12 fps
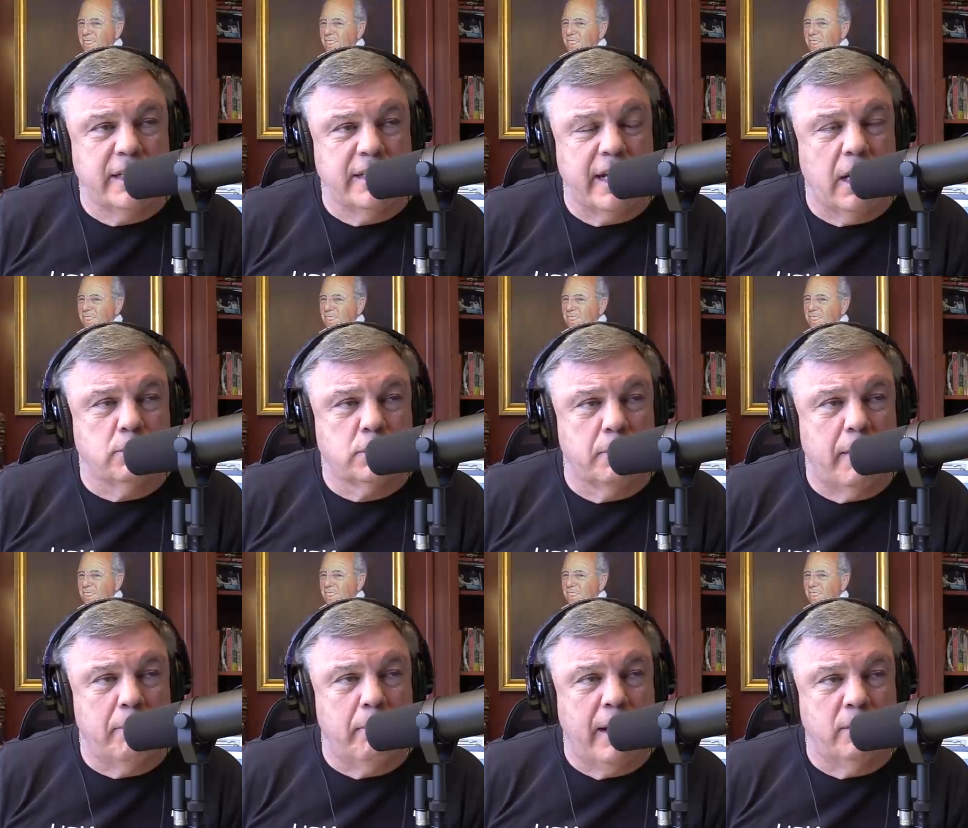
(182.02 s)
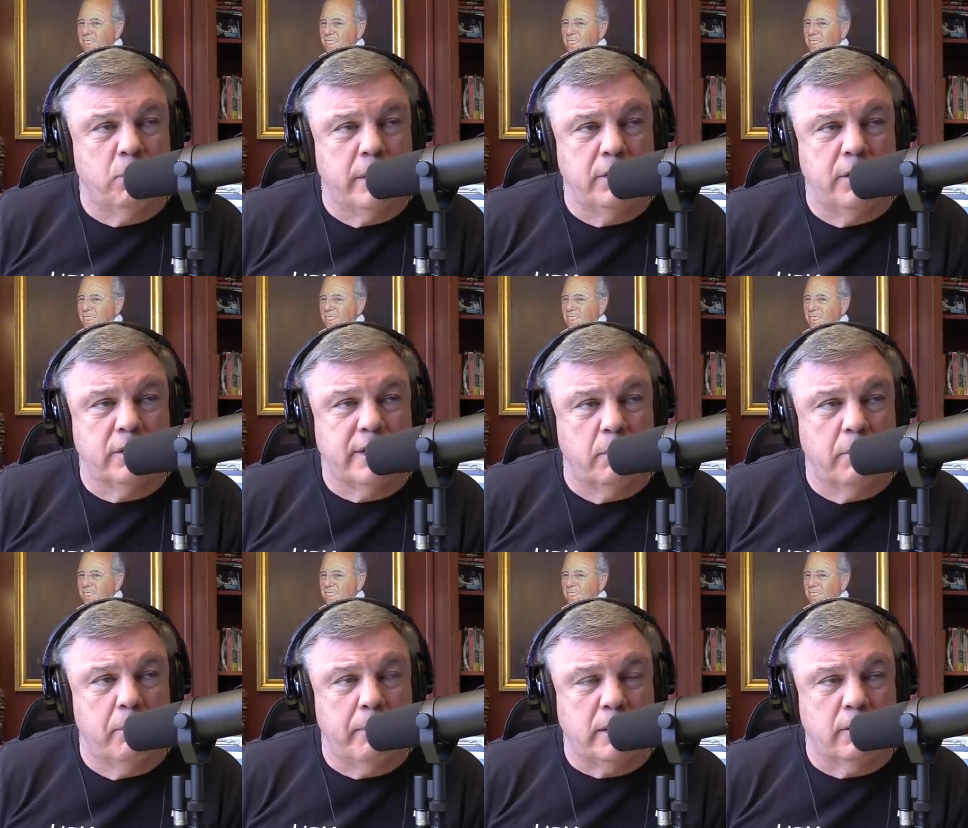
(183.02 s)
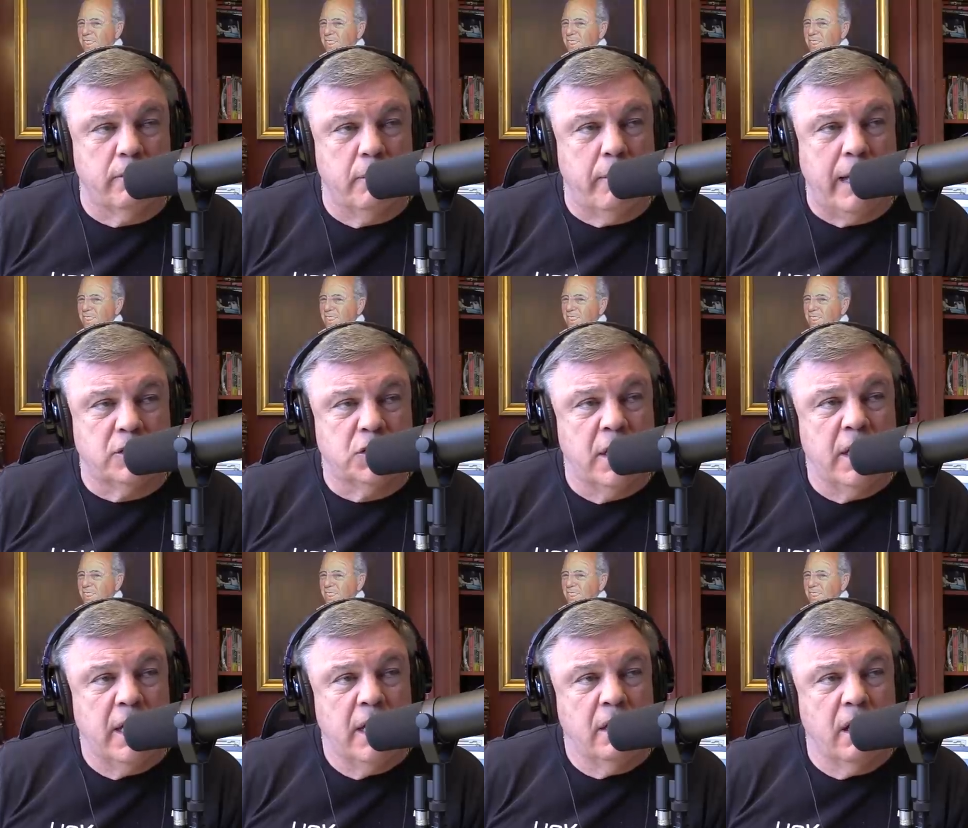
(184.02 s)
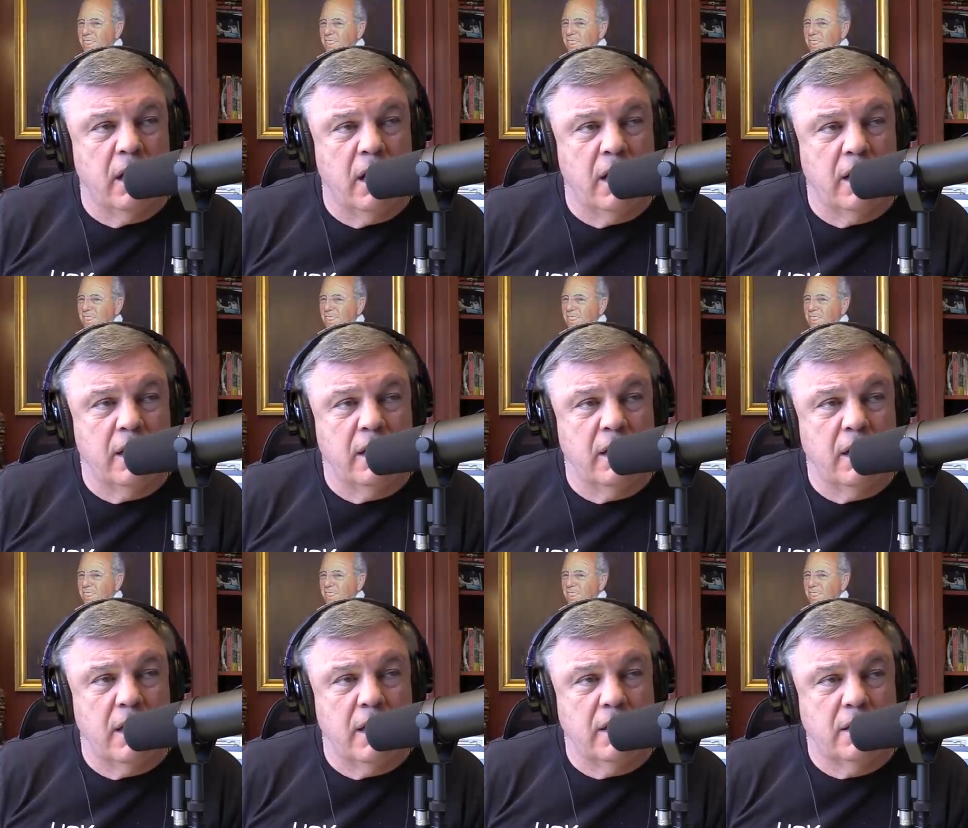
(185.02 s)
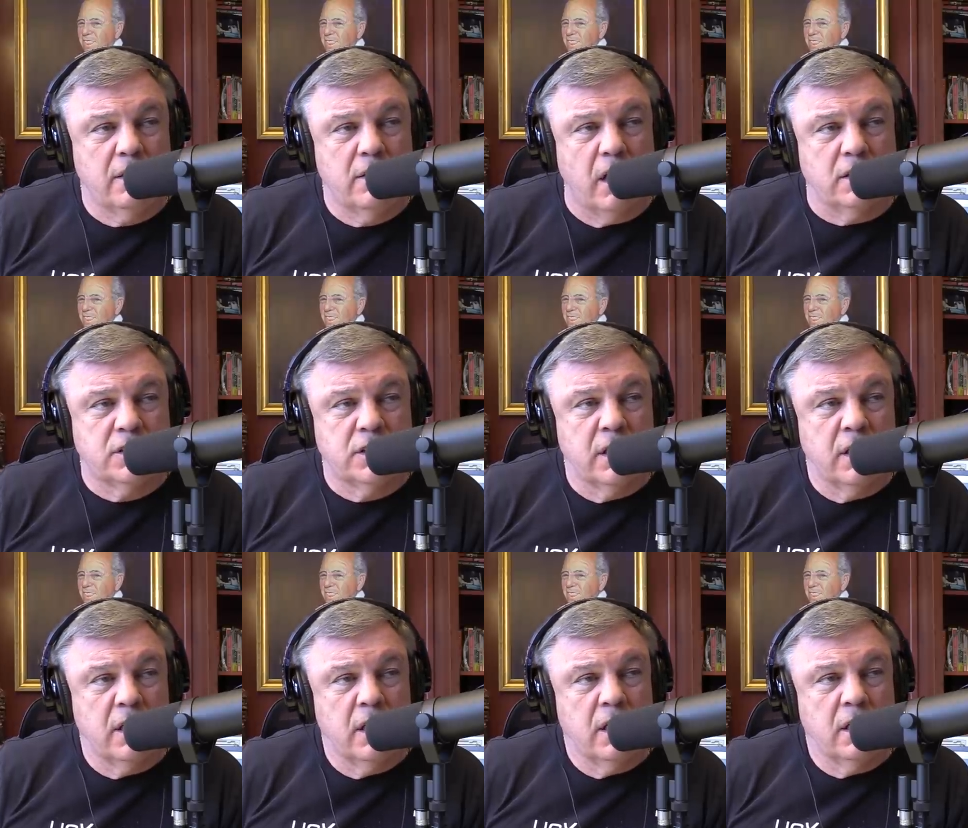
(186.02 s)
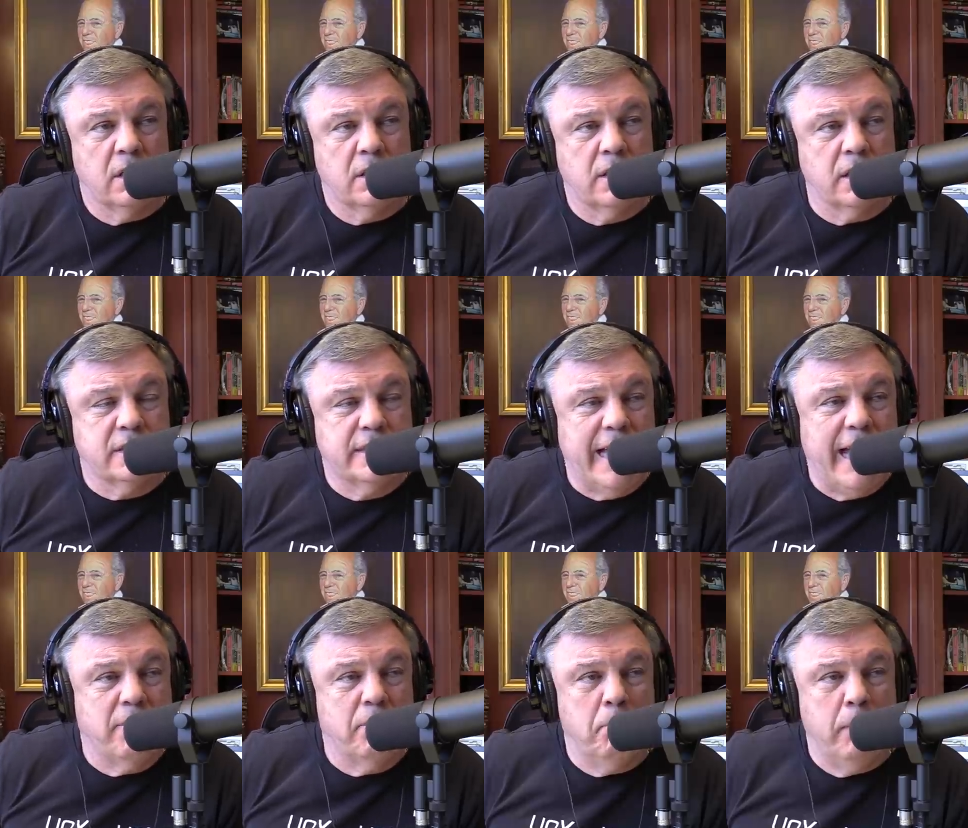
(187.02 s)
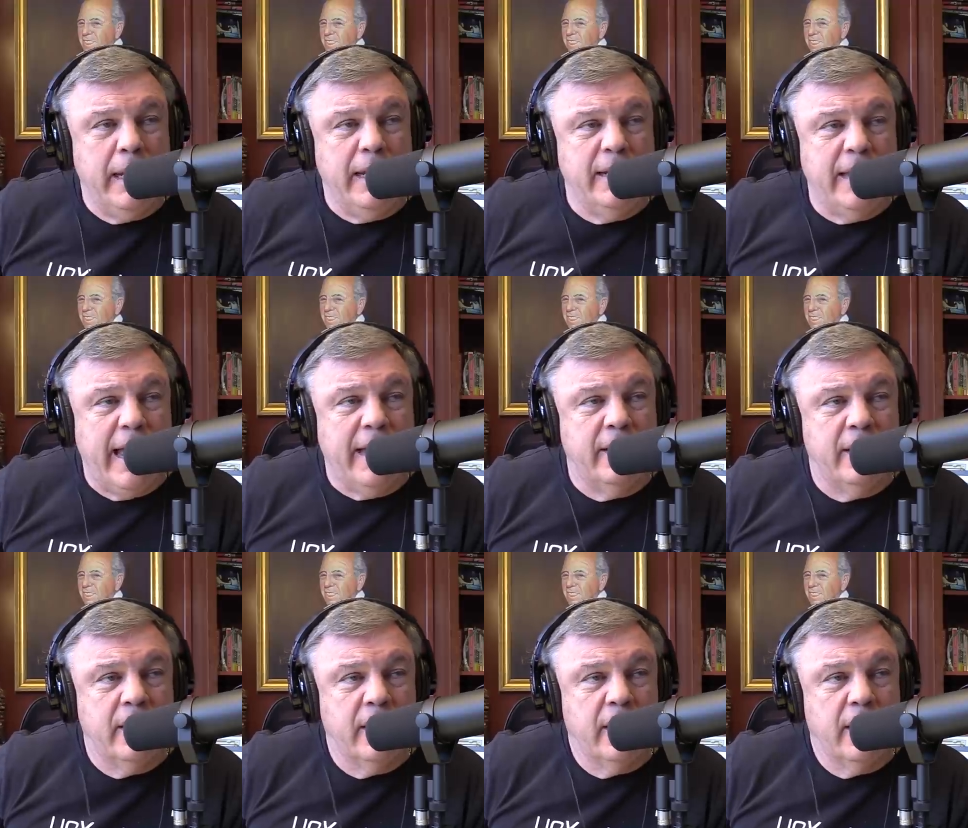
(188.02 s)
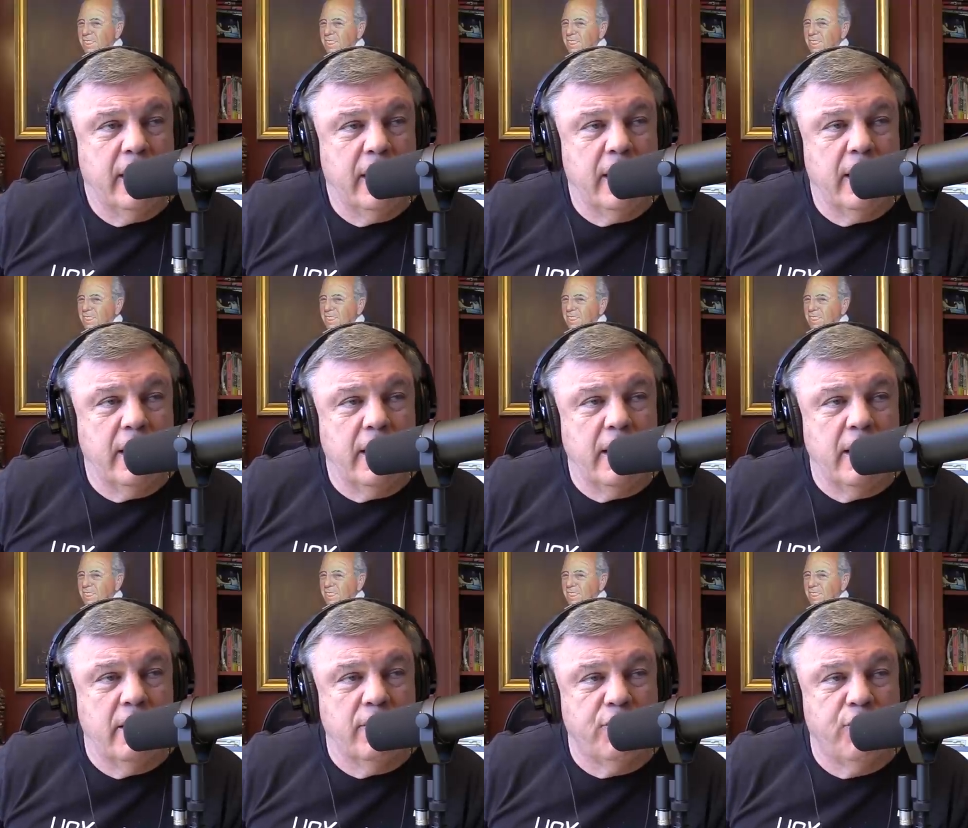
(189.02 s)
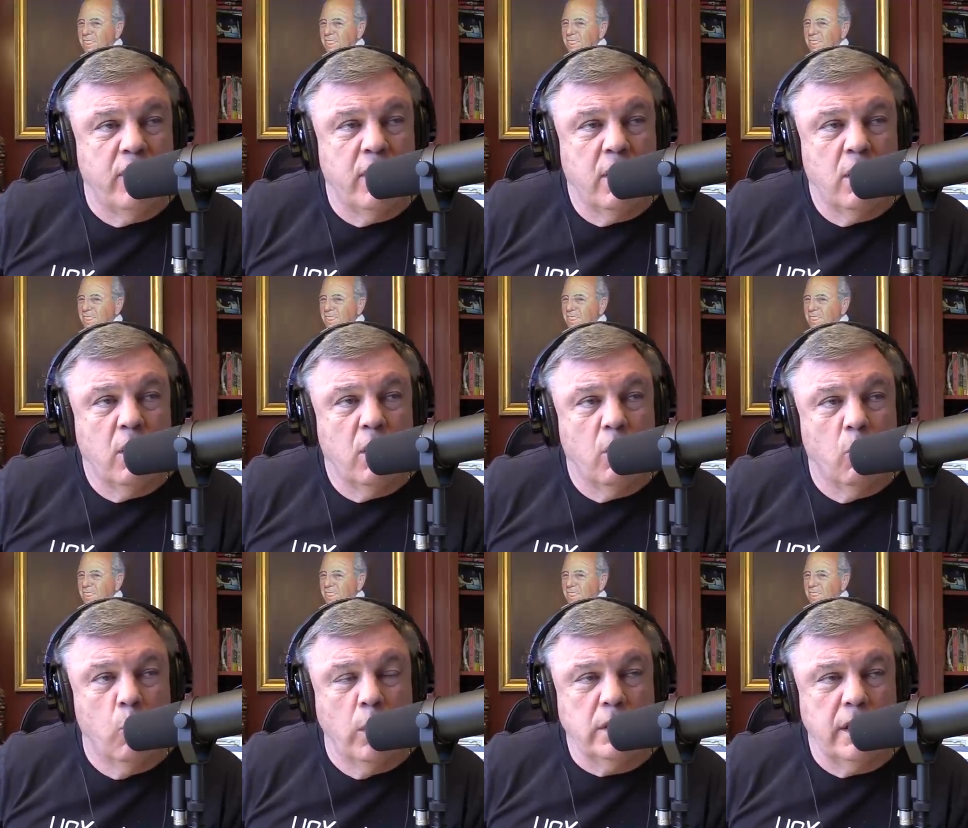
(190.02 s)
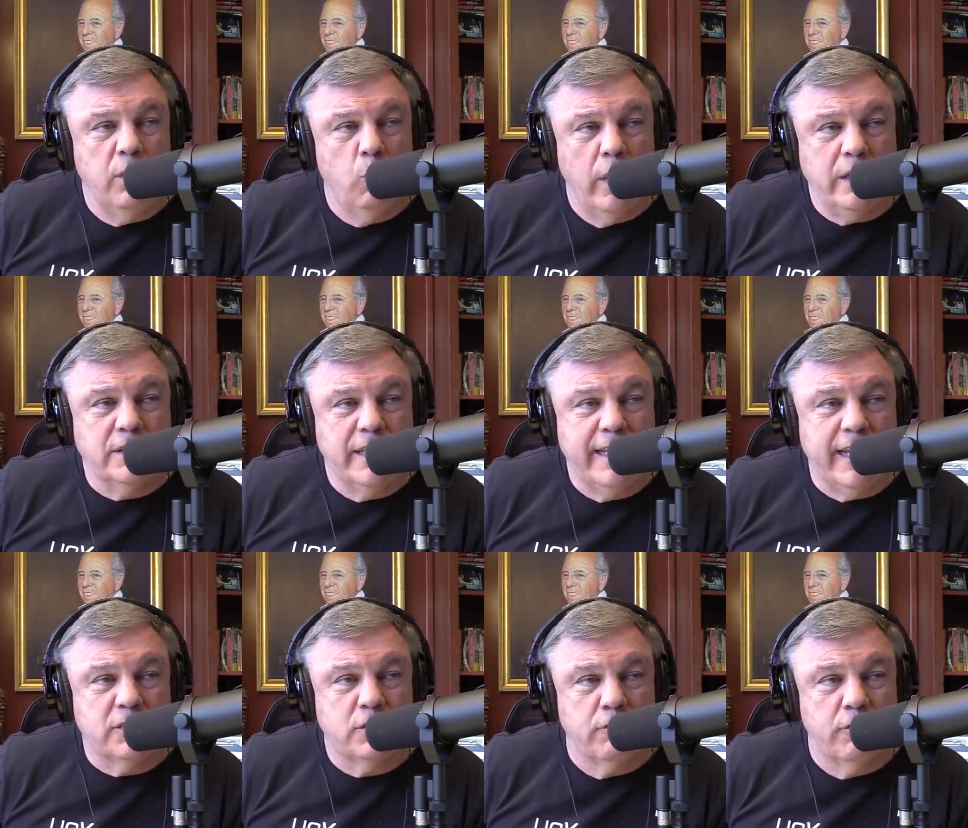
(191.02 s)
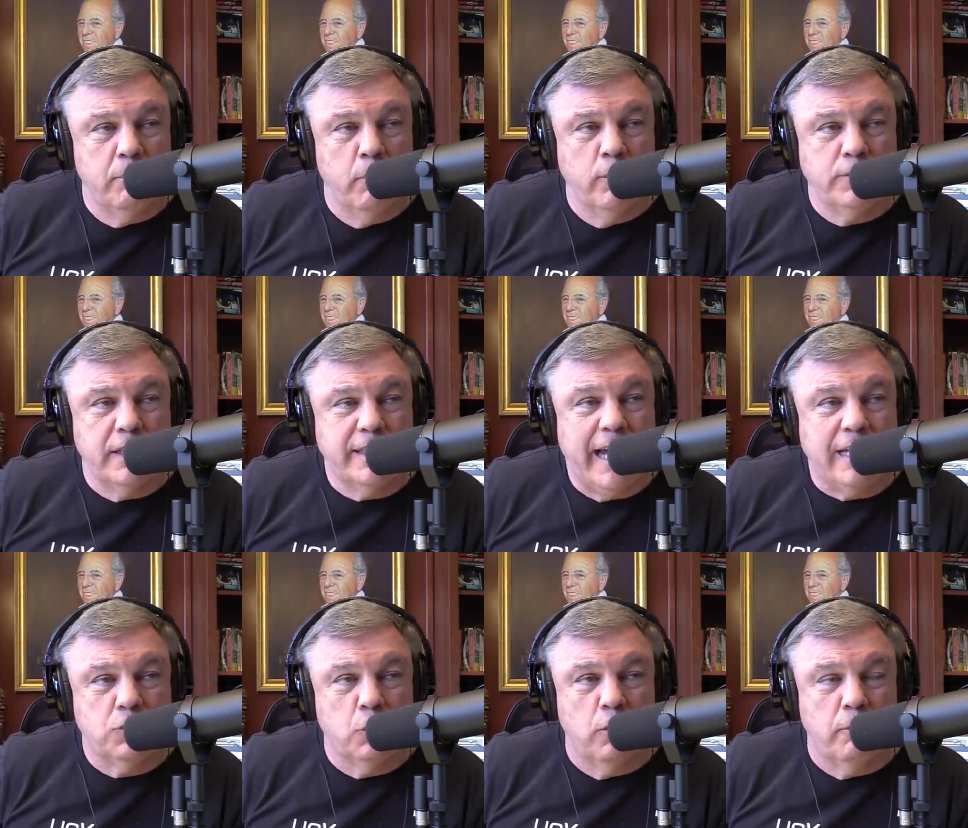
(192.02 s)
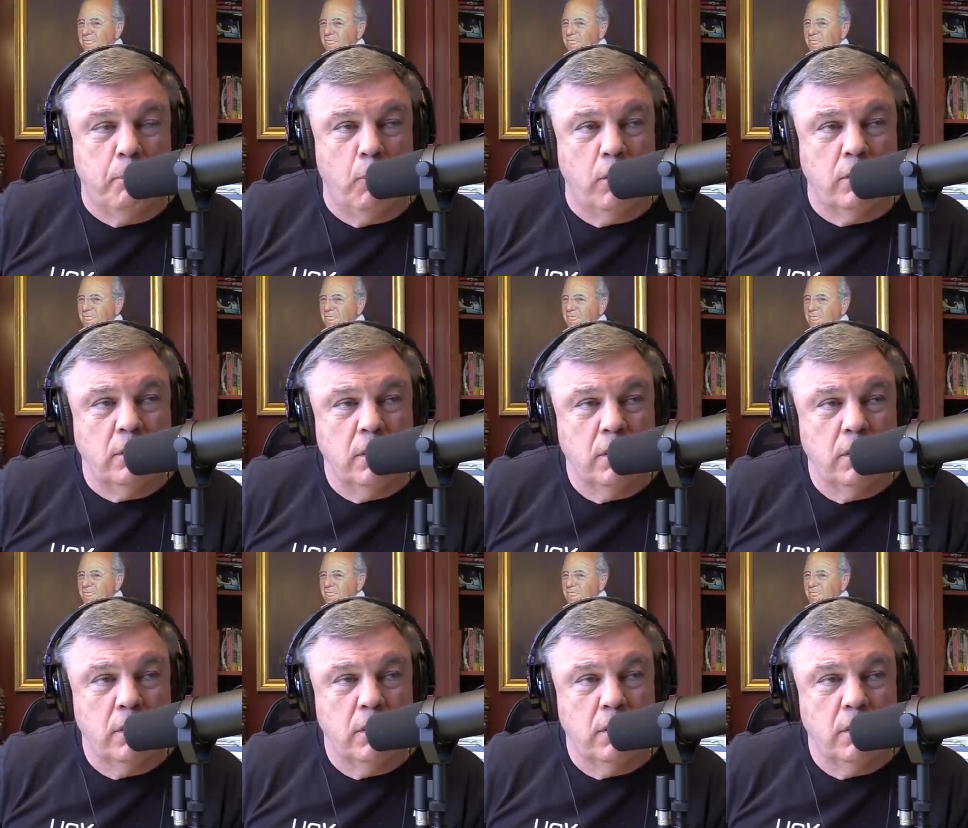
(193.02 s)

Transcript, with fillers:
Speaker 1: thing that comes to my mind when you tell me about the rematch, uh, does does that mean that if Woodley wins, he gets to remove the tattoo of Paul?